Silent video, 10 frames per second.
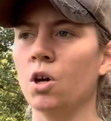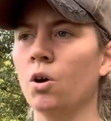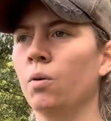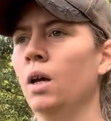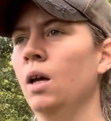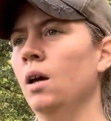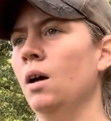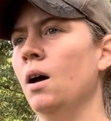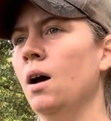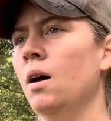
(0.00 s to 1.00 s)
So
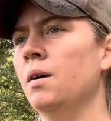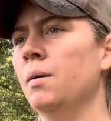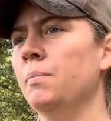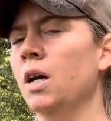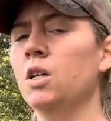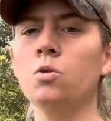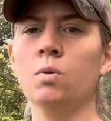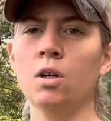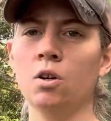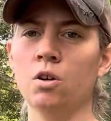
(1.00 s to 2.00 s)
I just
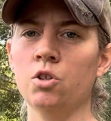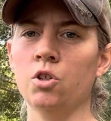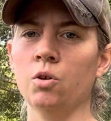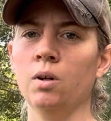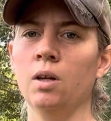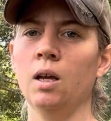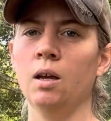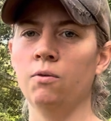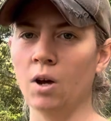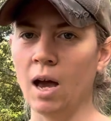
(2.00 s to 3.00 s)
want to encourage you,
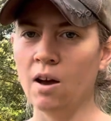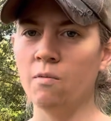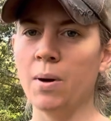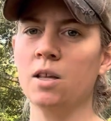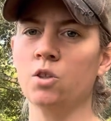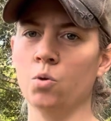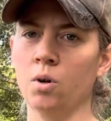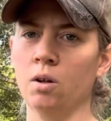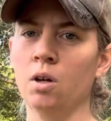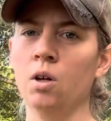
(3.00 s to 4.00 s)
if you have bad
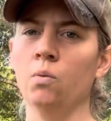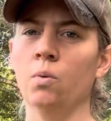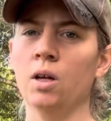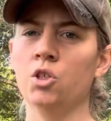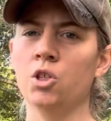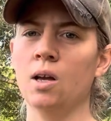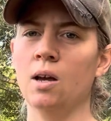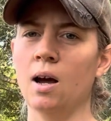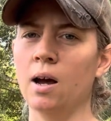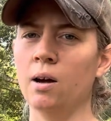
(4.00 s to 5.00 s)
soil, which
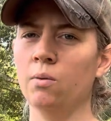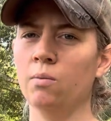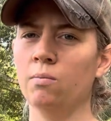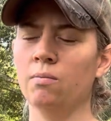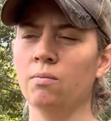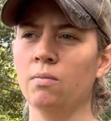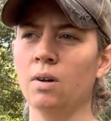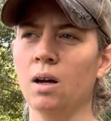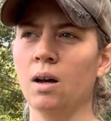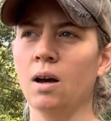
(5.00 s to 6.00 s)
I
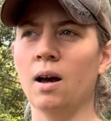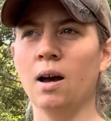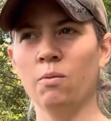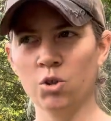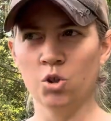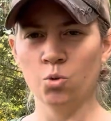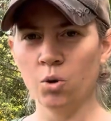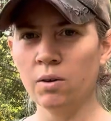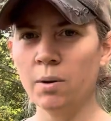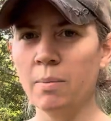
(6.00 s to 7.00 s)
would
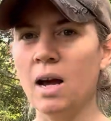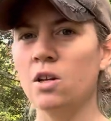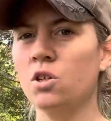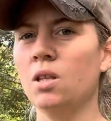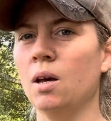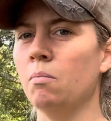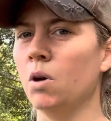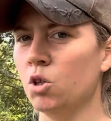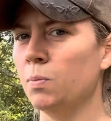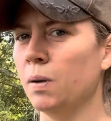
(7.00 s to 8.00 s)
sort of imagine that
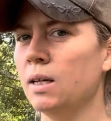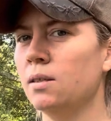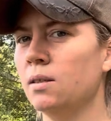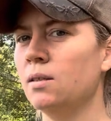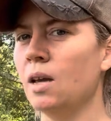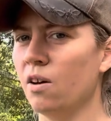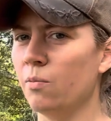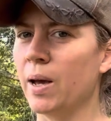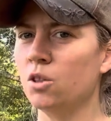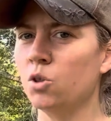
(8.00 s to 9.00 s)
most places have
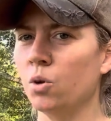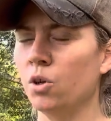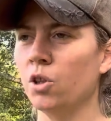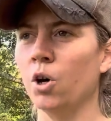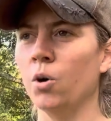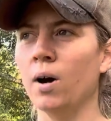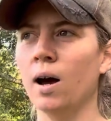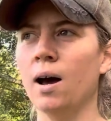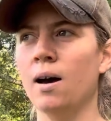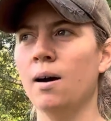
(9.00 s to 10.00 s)
bad soil, though
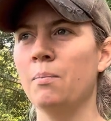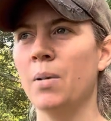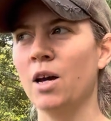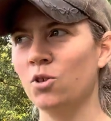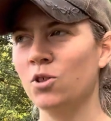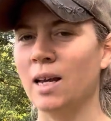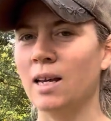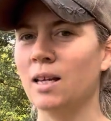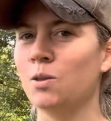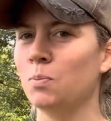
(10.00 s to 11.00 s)
my
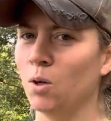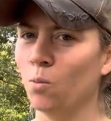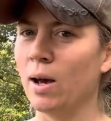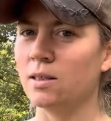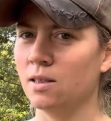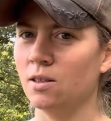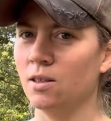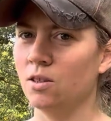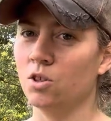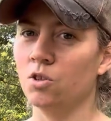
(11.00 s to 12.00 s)
understanding is Midwest,
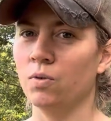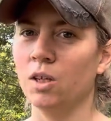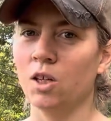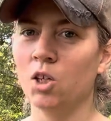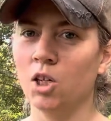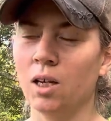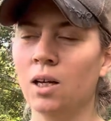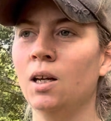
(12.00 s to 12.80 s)
it's just really good.